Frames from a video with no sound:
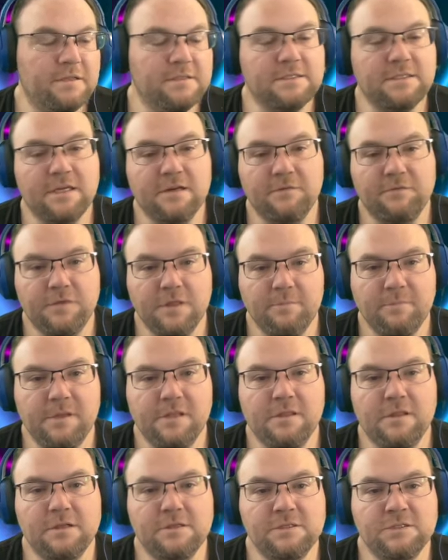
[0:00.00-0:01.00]
Instead of
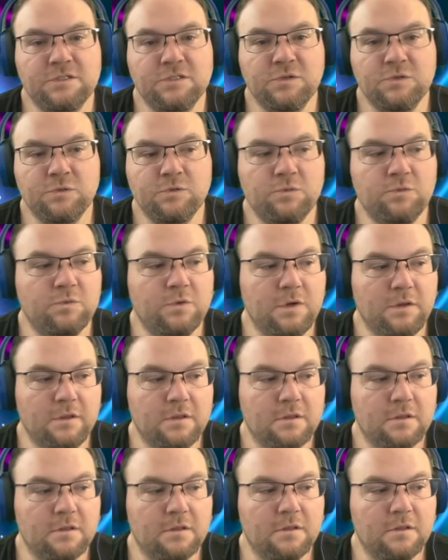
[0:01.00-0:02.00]
flipping the 2
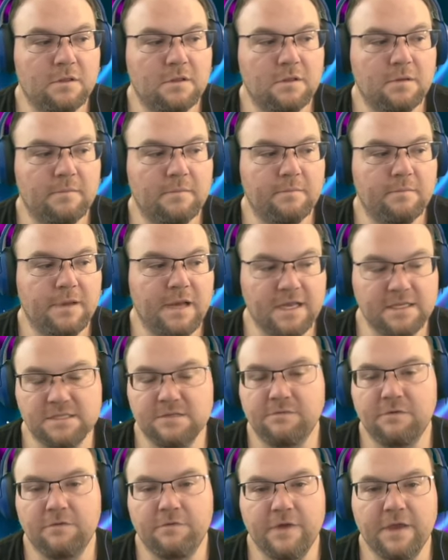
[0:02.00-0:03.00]

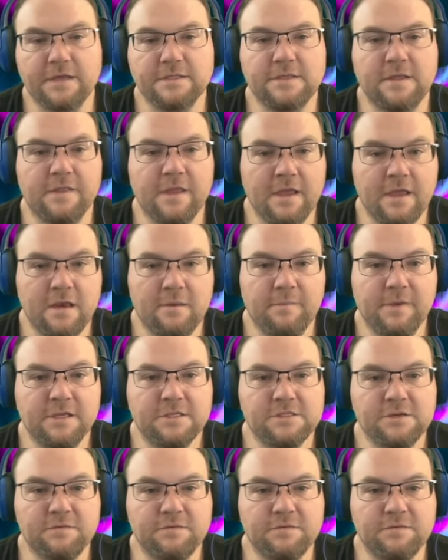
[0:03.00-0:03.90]
positive effects on the enemies,